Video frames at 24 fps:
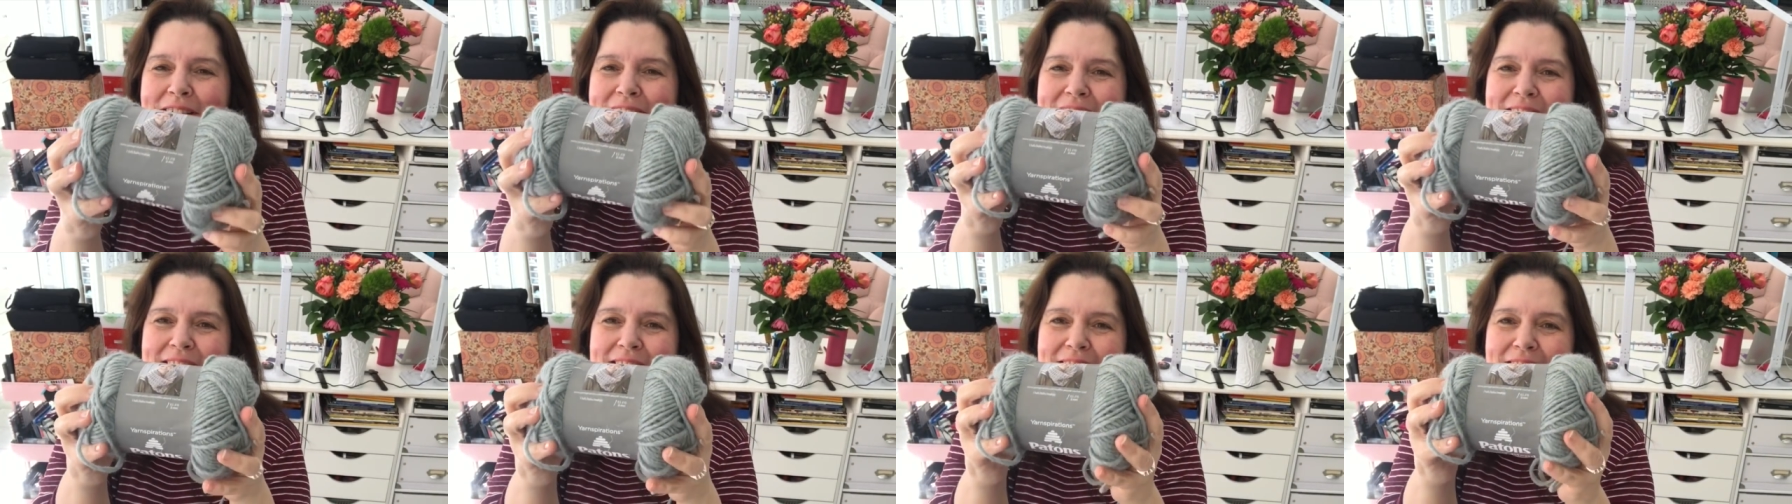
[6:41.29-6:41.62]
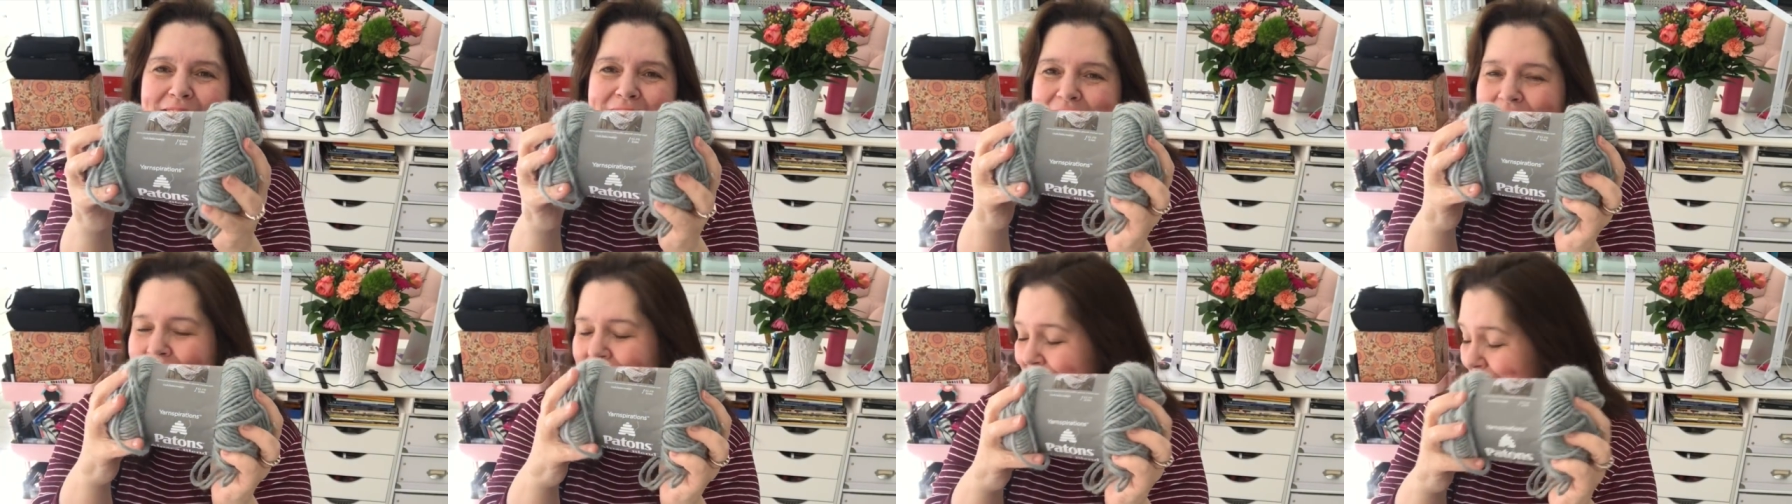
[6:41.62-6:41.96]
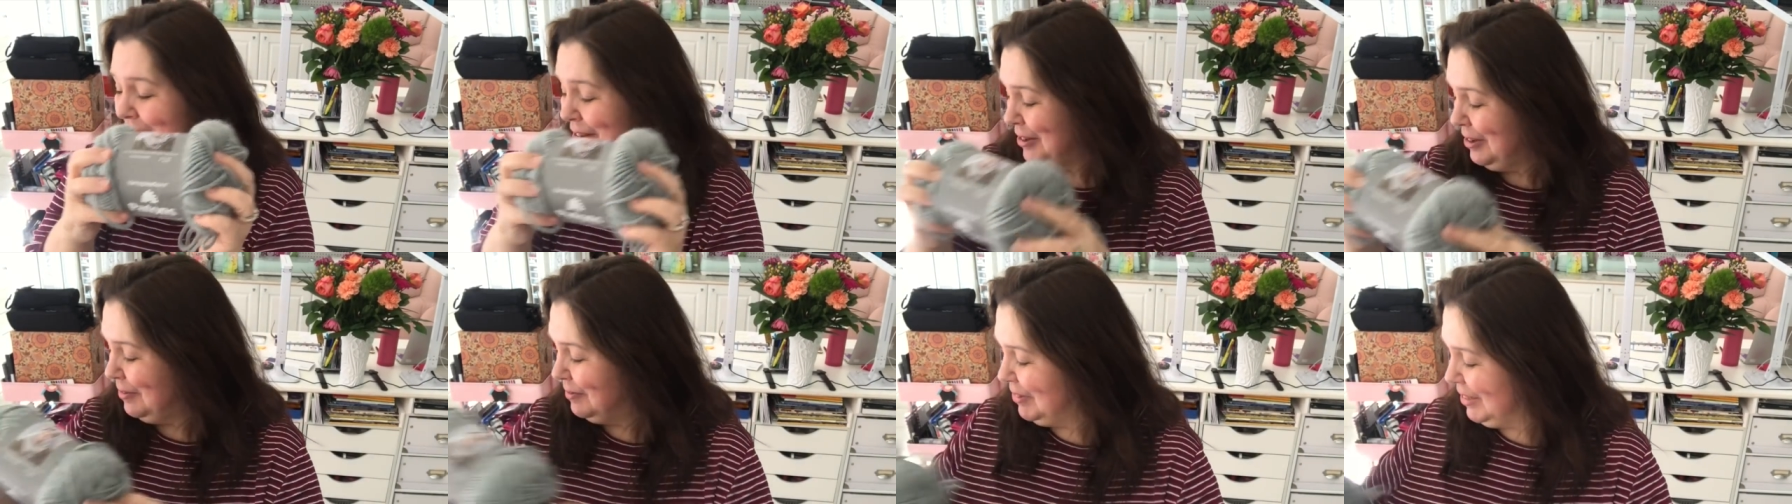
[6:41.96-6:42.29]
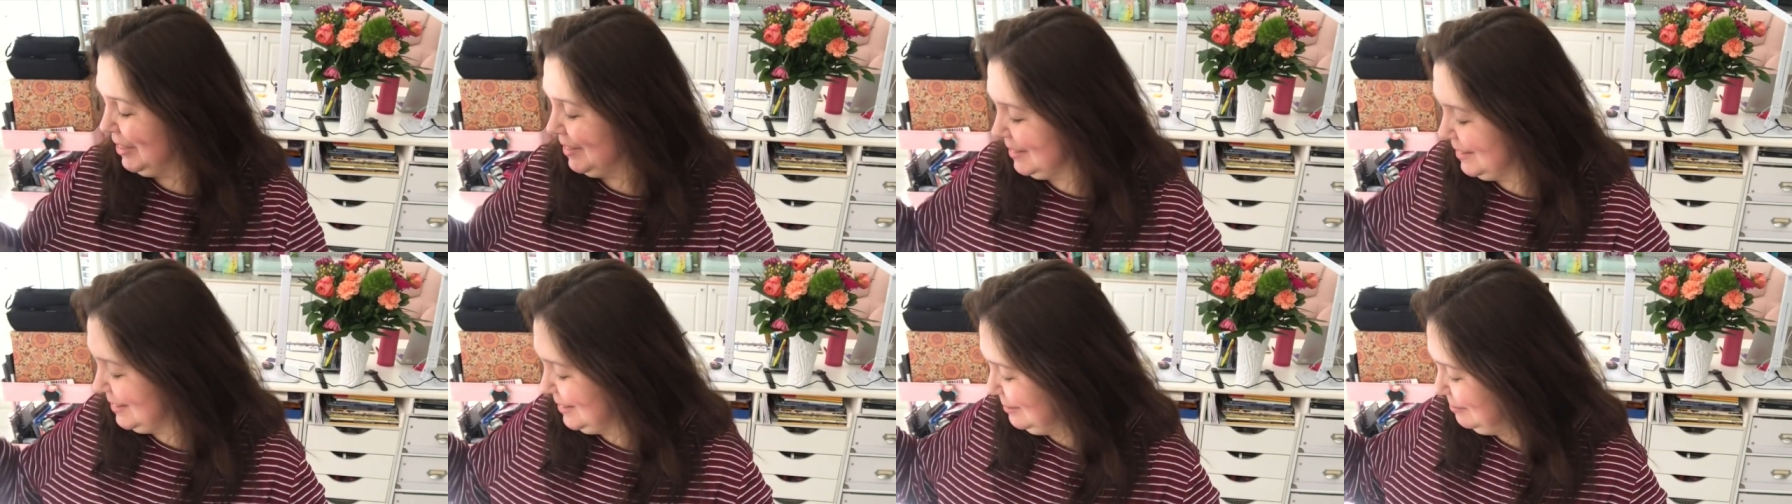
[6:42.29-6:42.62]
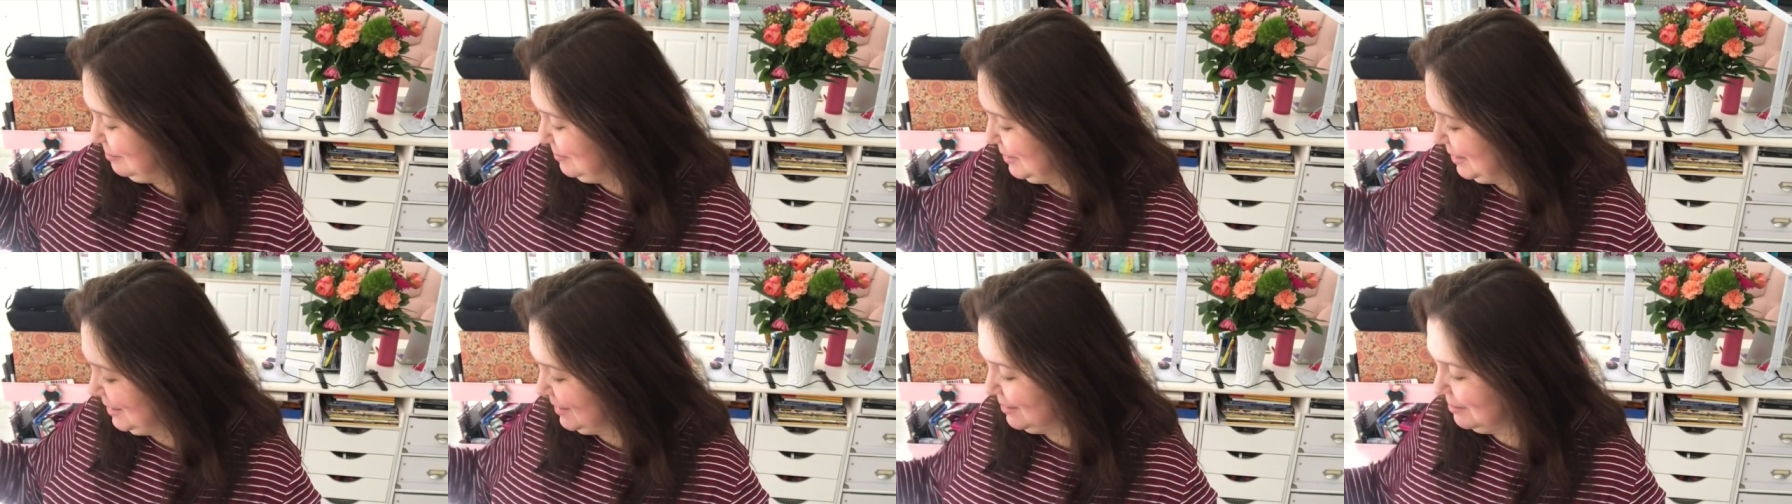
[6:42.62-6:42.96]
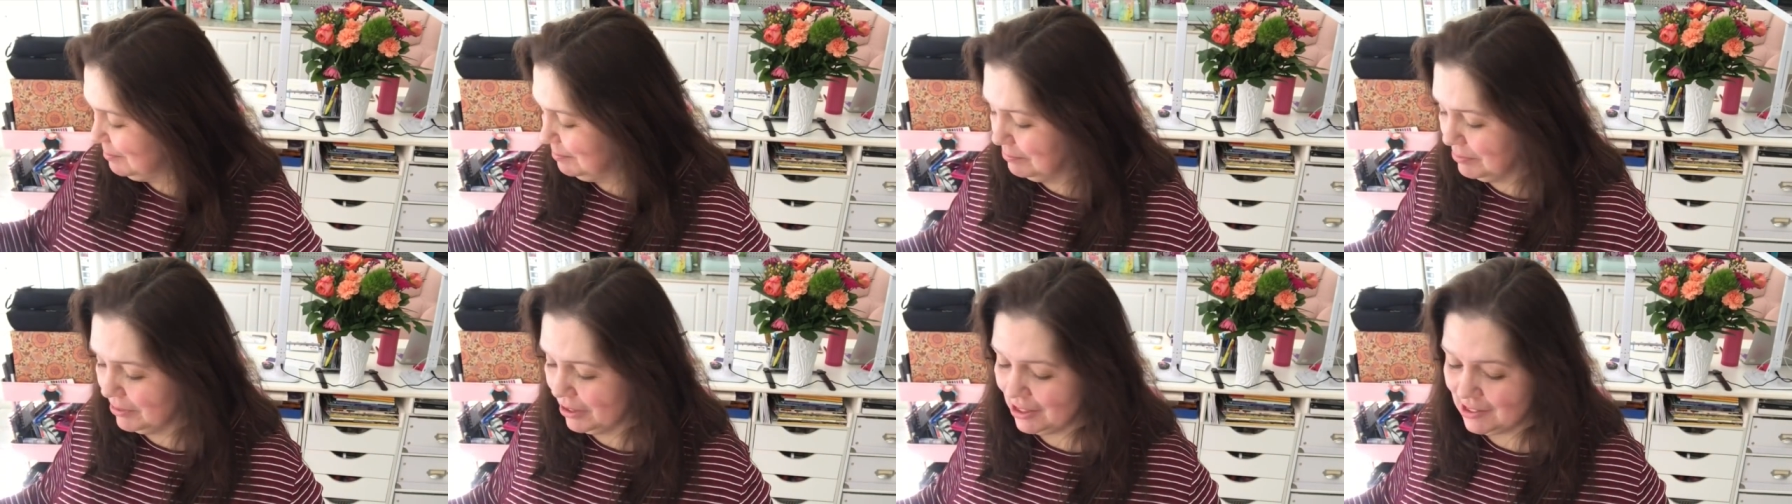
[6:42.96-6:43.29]
So yeah, I've got some
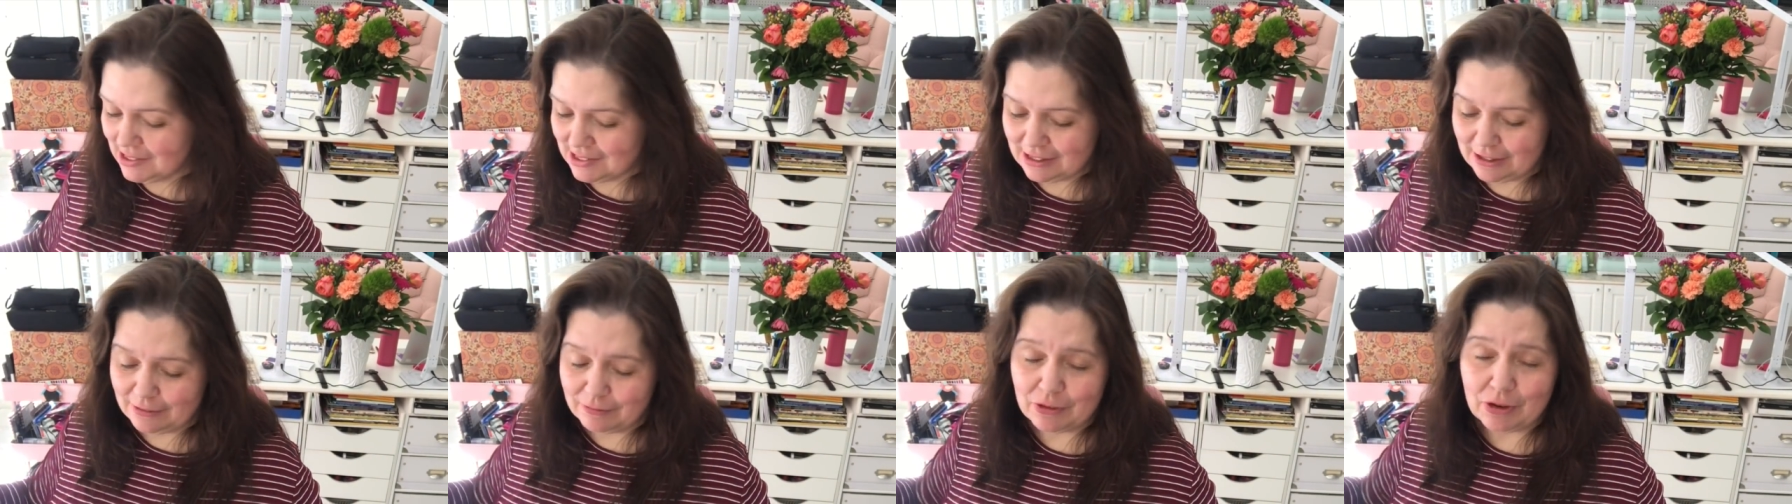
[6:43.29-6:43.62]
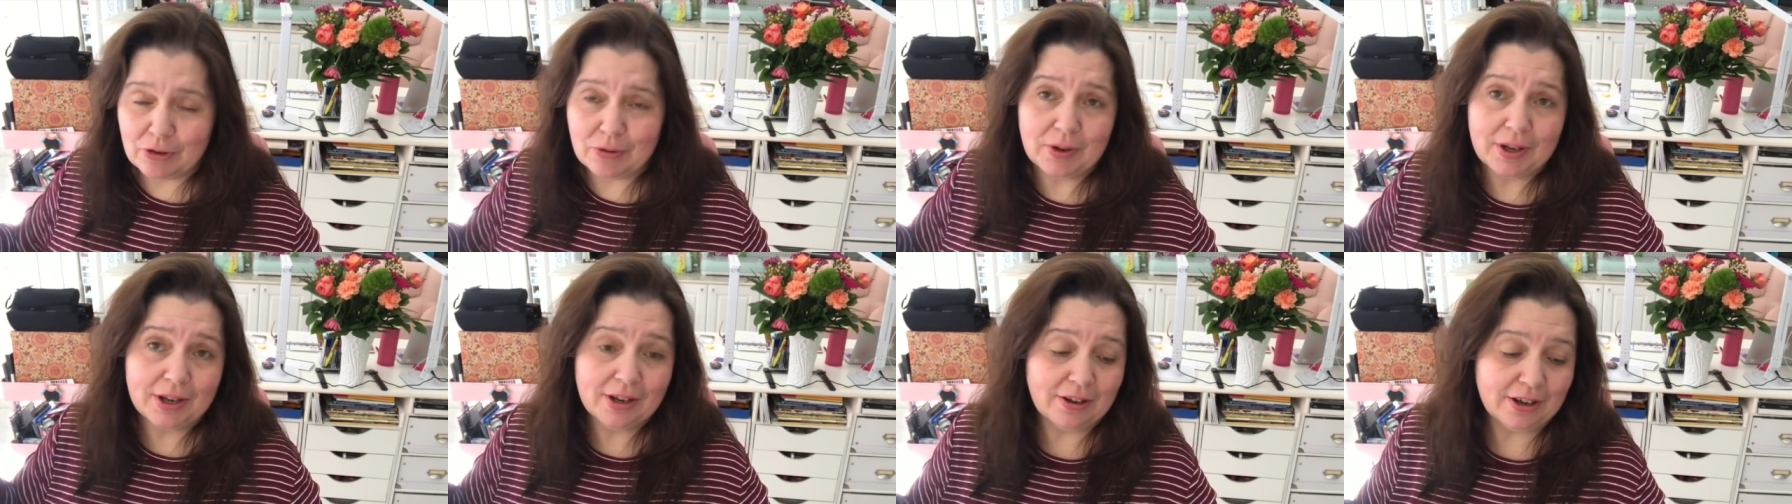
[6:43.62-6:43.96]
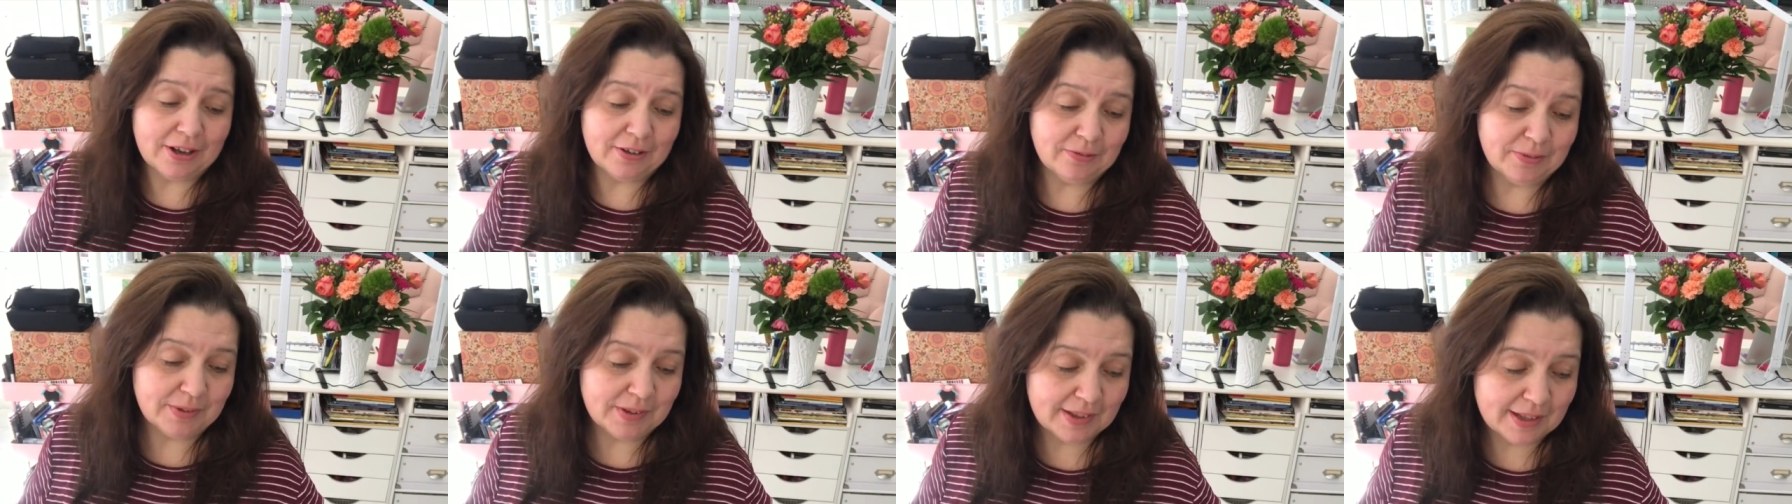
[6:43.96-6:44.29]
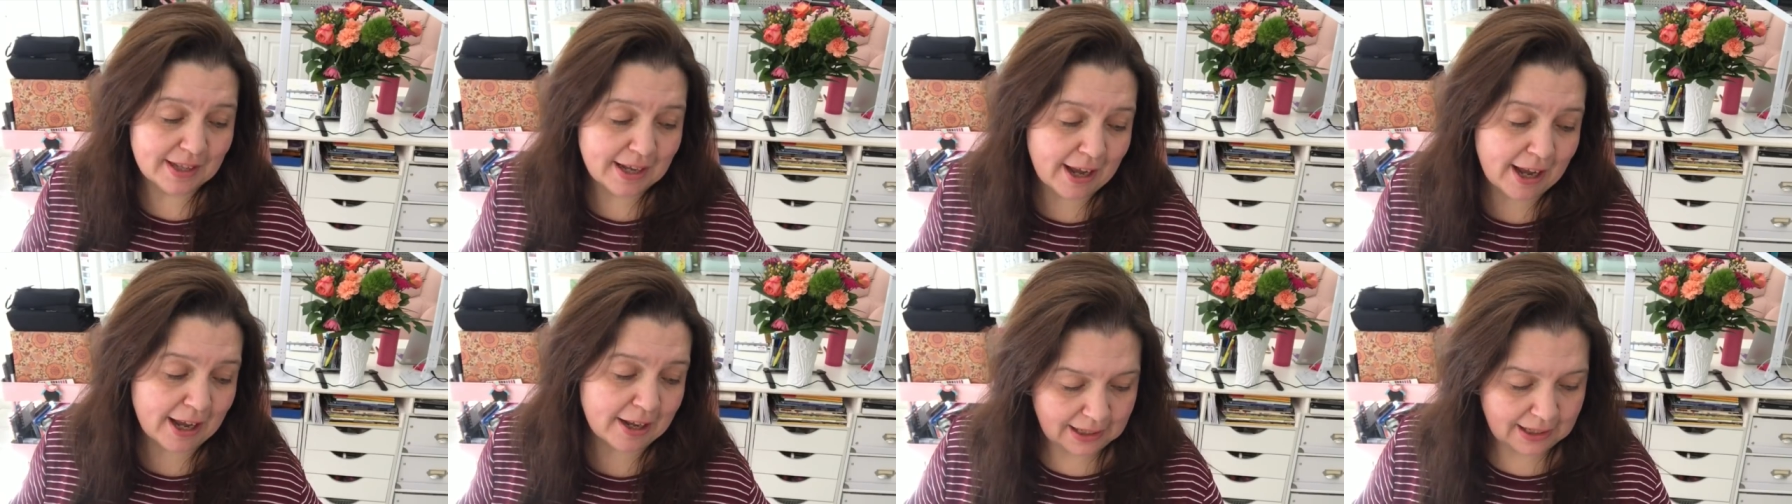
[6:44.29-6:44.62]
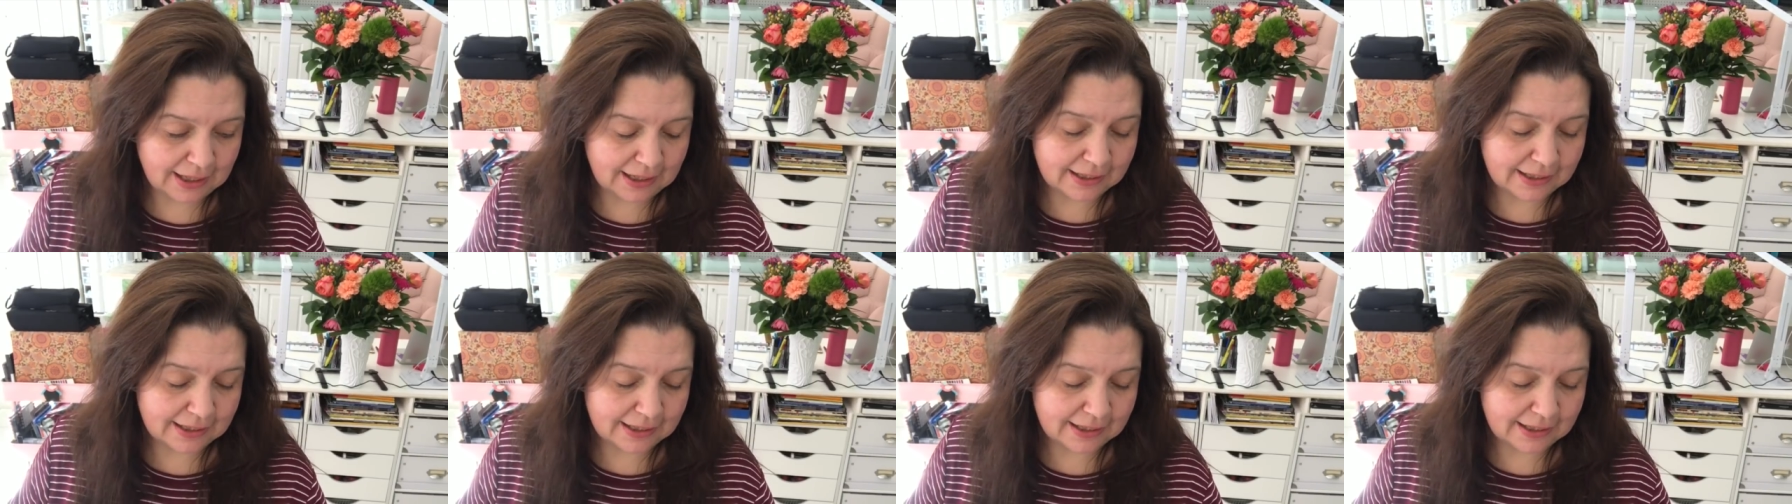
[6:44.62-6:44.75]
pretty stuff going on with that.